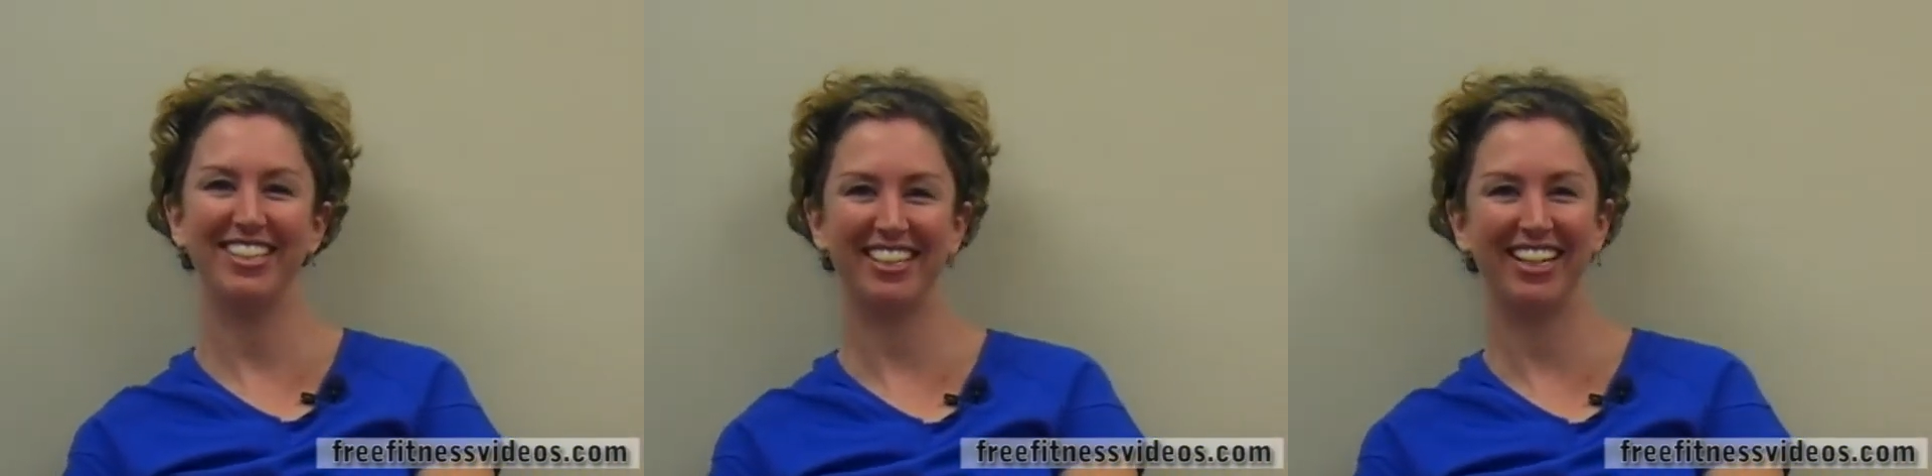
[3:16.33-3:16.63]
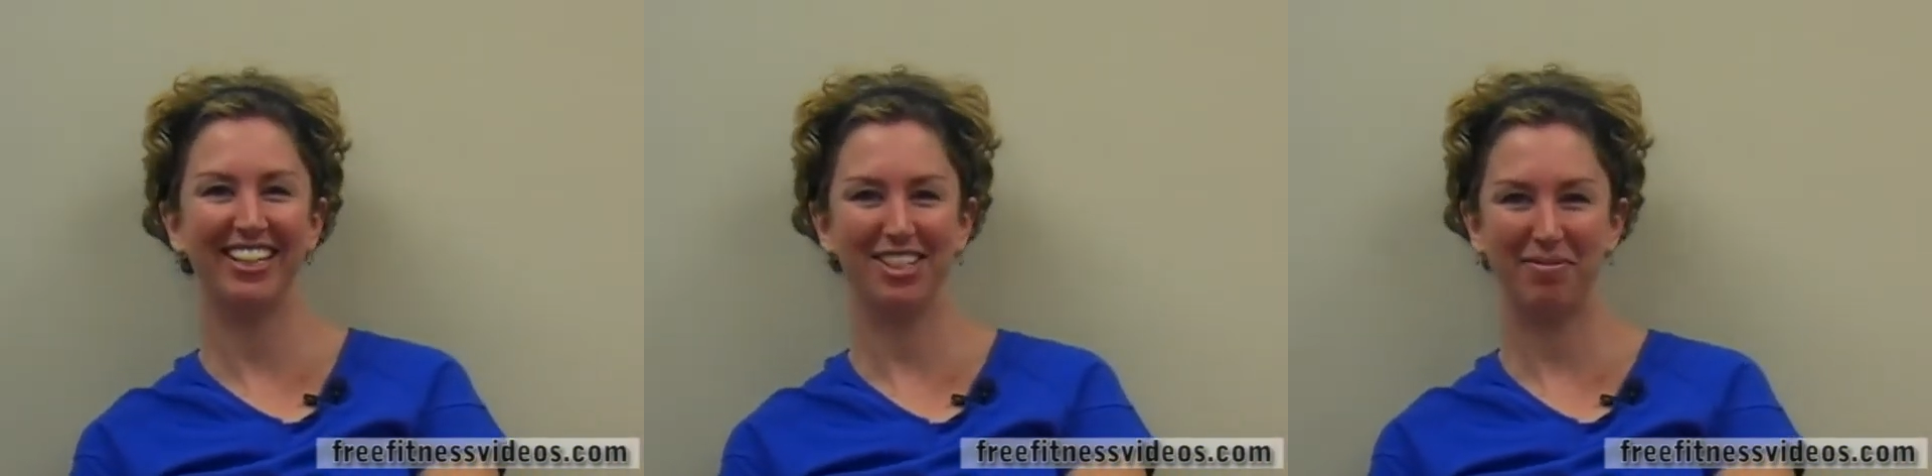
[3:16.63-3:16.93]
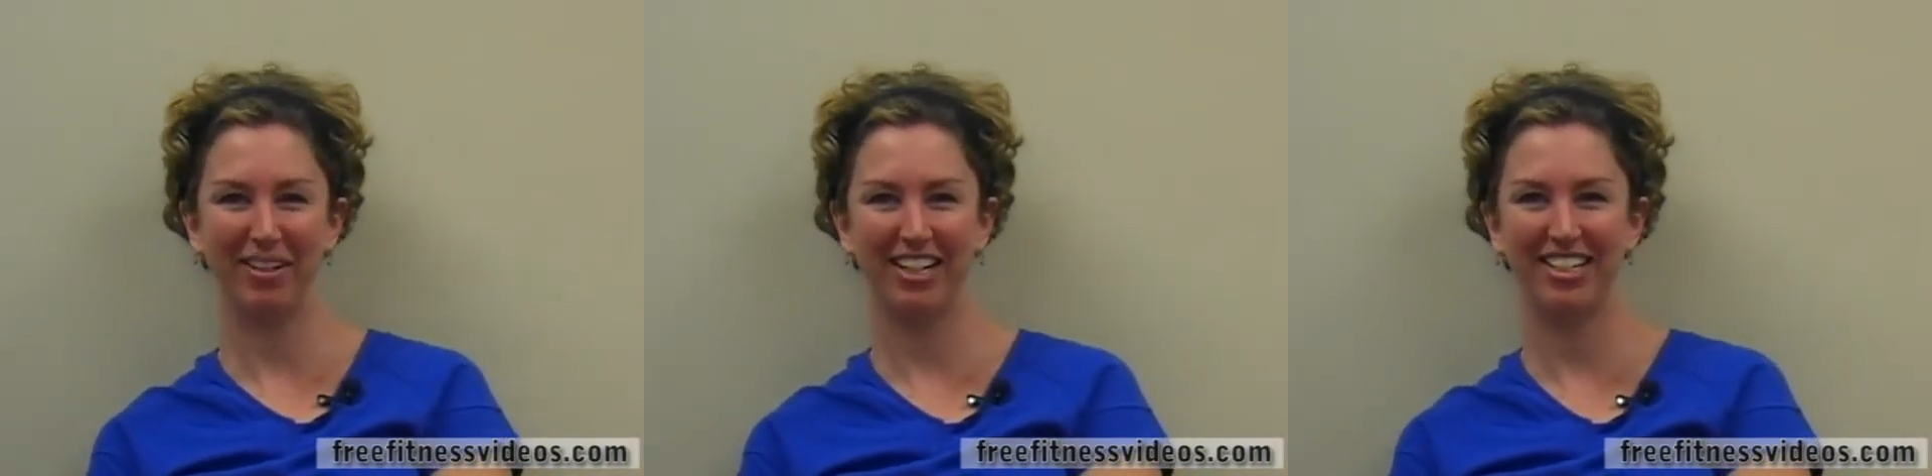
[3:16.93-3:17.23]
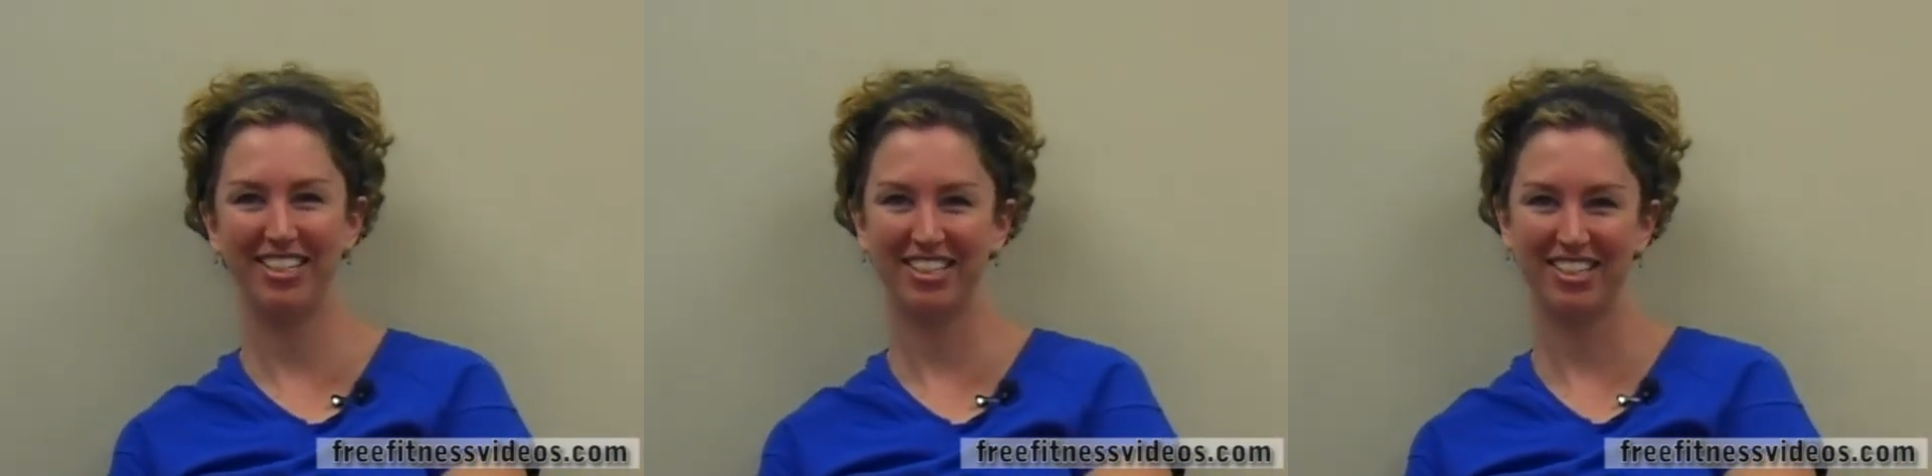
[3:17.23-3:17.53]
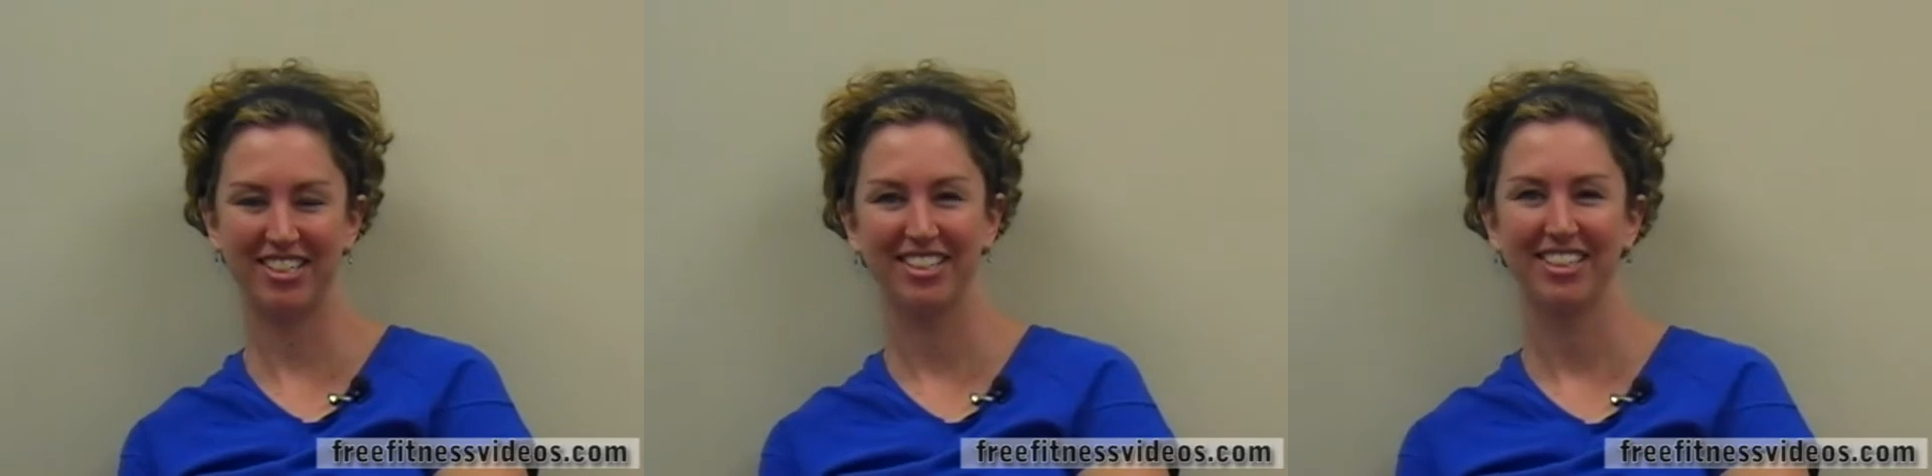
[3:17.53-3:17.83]
say it in Spanish?
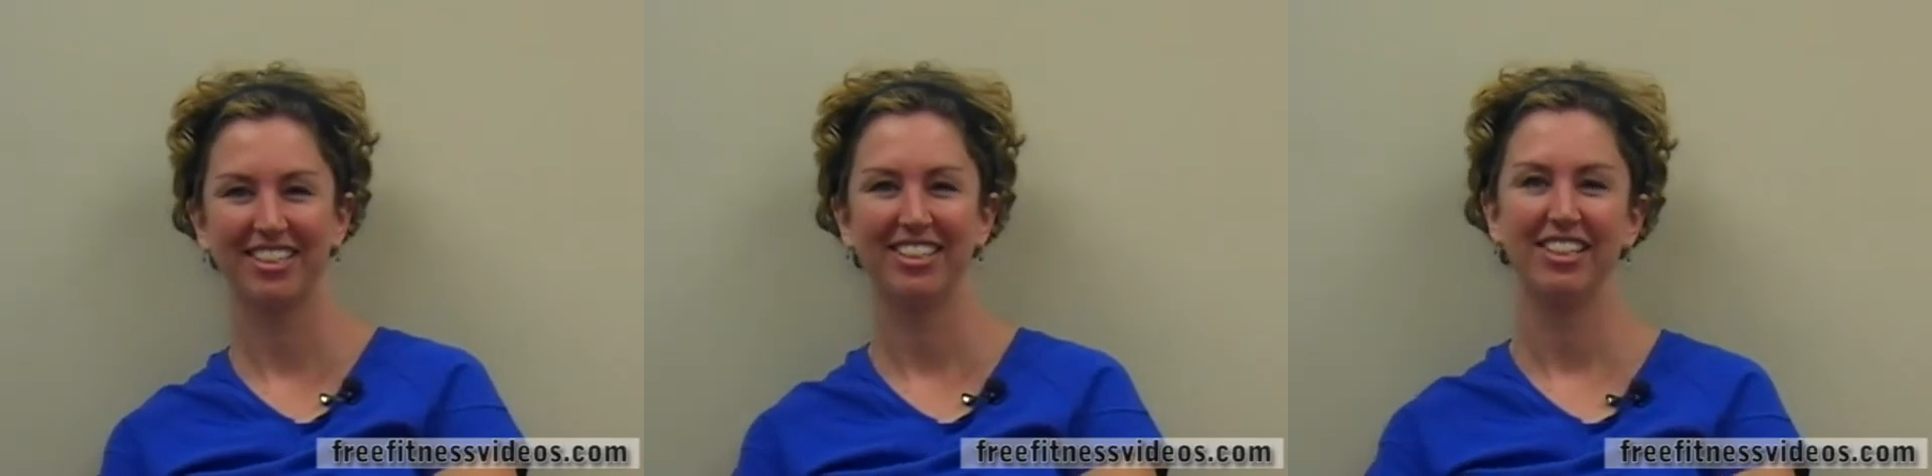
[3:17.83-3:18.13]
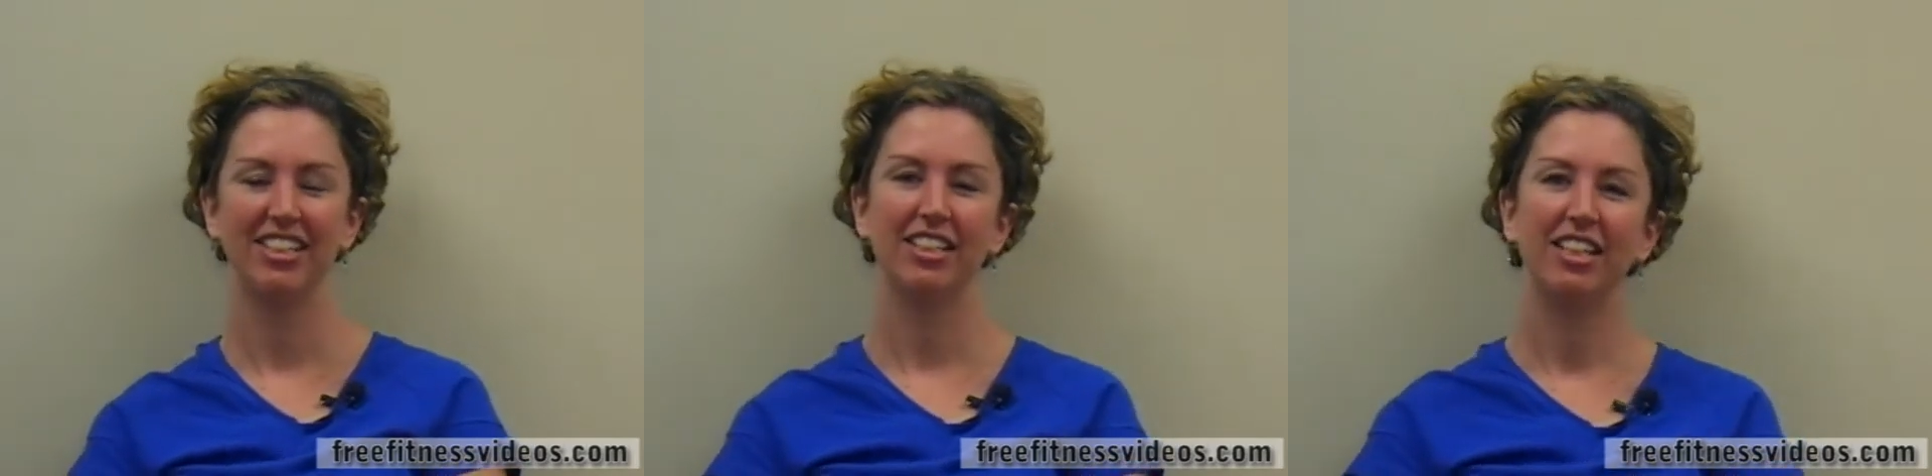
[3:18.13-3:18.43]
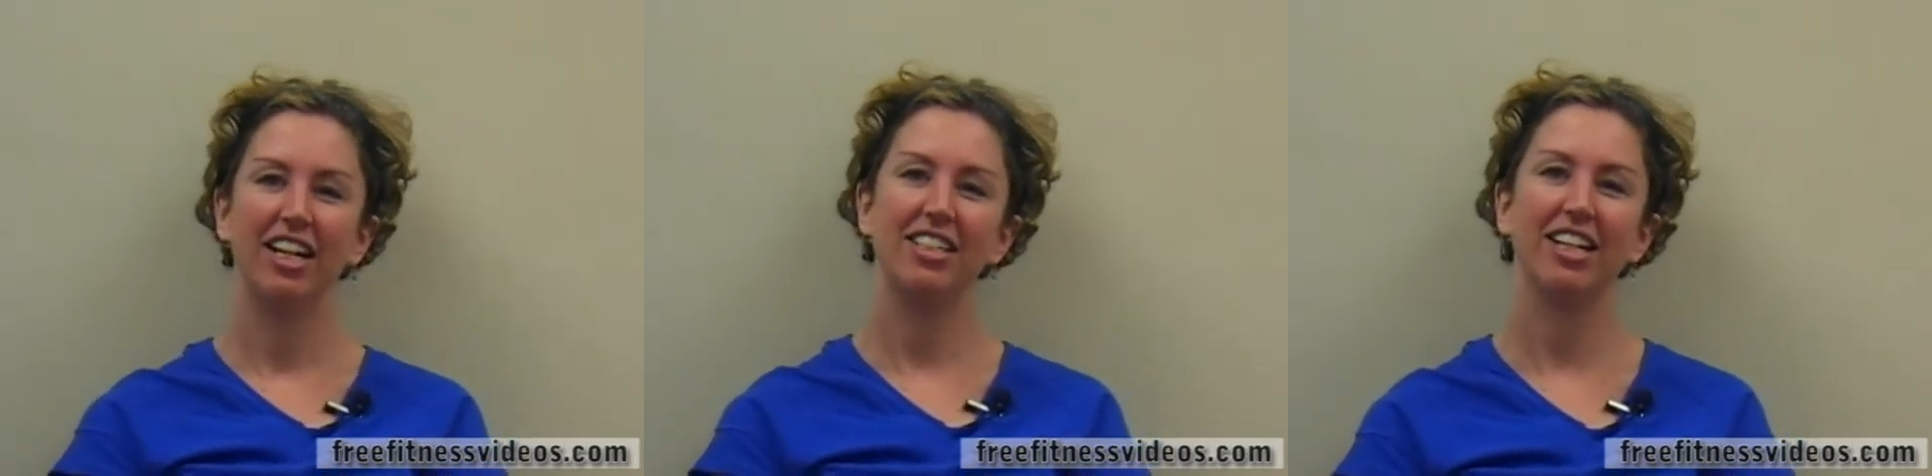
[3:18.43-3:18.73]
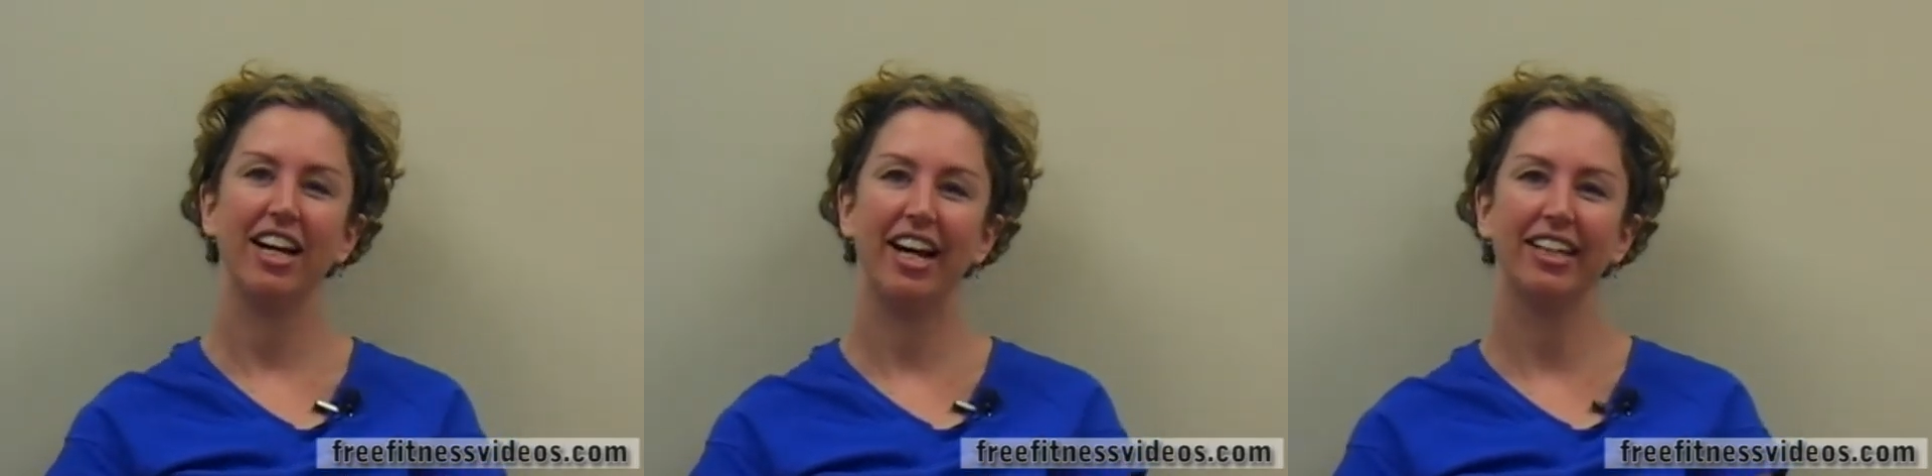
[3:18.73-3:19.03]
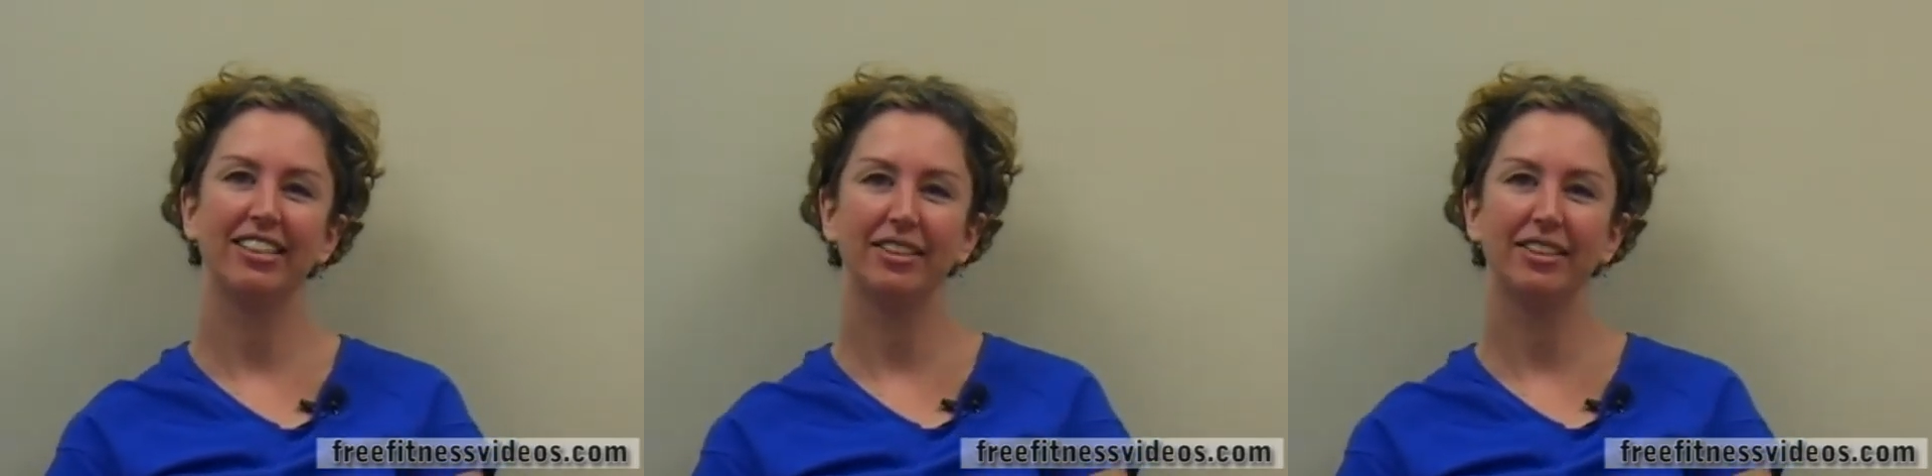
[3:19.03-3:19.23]
How do you say eggs?